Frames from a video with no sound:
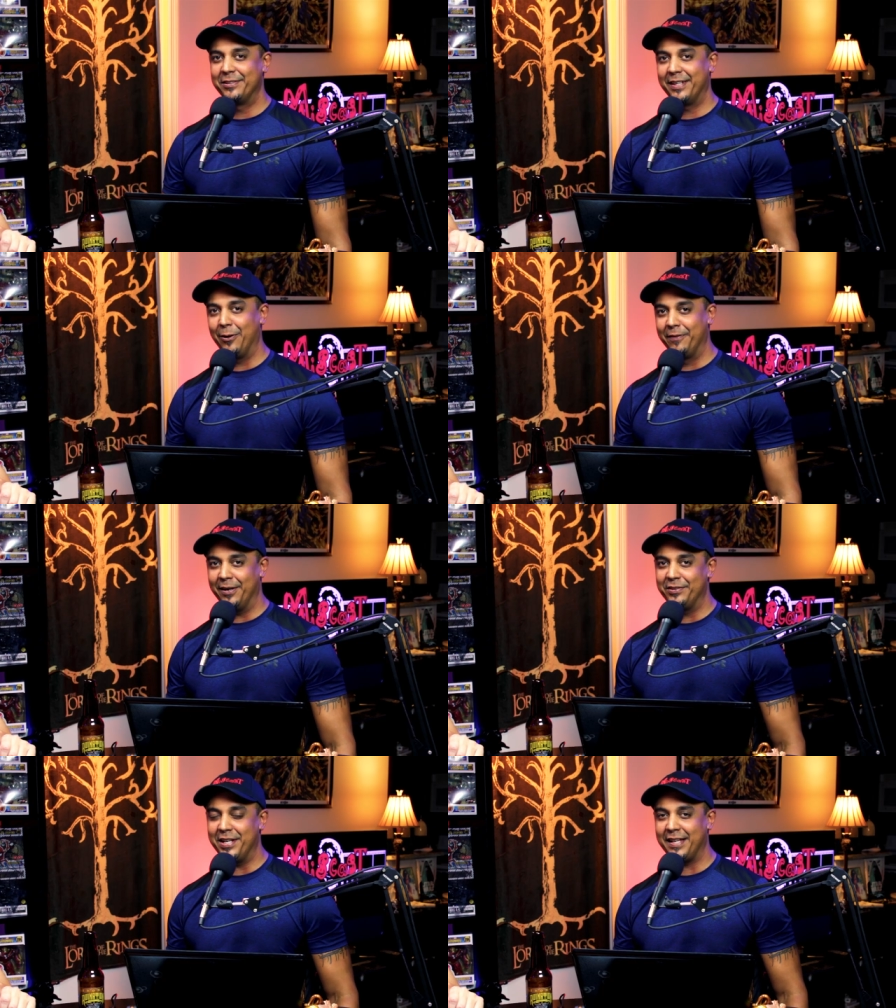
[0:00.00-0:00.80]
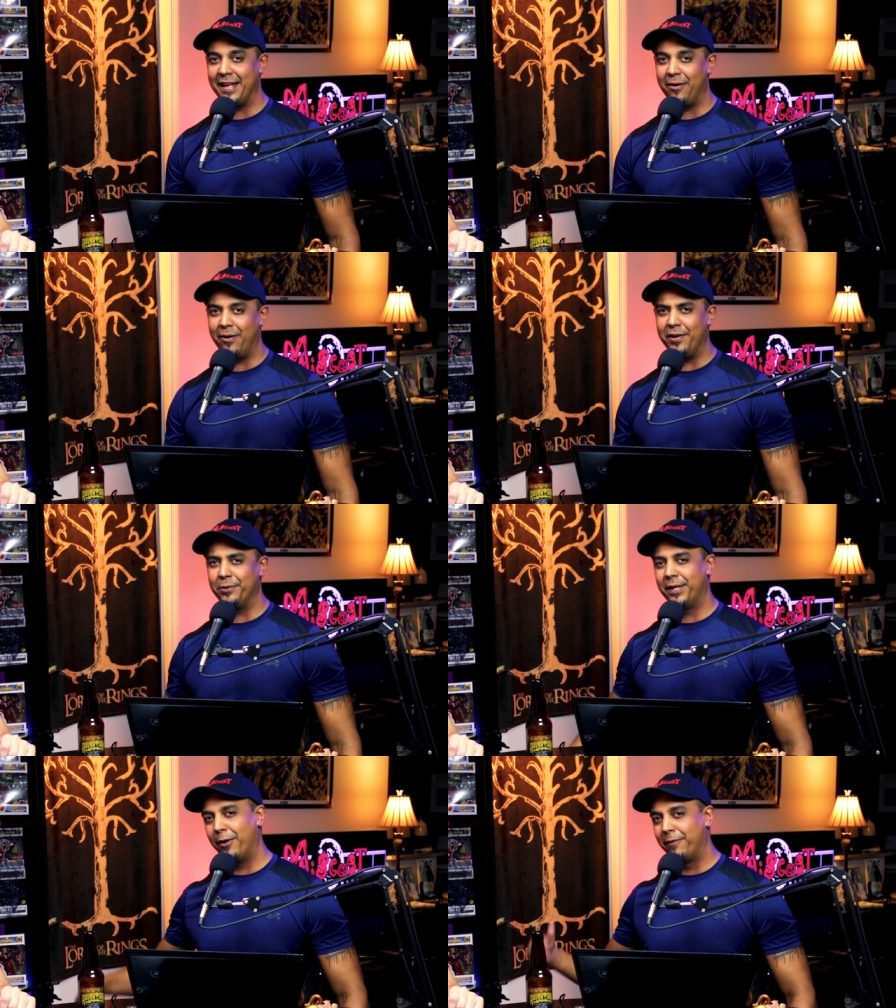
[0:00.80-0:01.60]
So get over there and check that out.
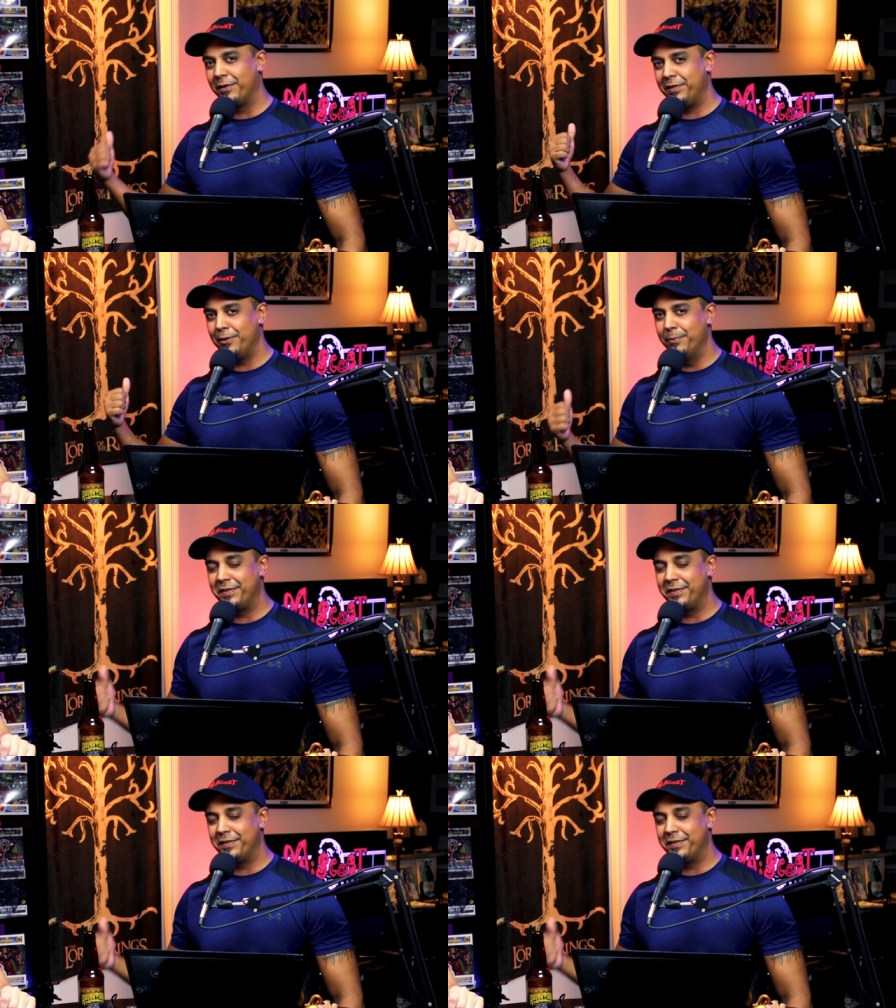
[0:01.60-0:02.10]
Also, get over to